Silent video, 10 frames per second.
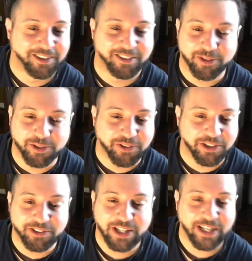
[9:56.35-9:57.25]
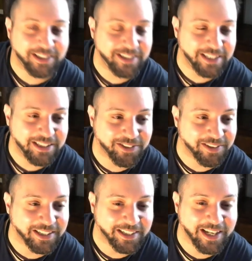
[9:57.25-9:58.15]
those little techniques
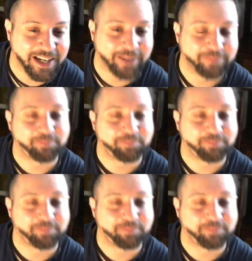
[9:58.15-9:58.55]
like that.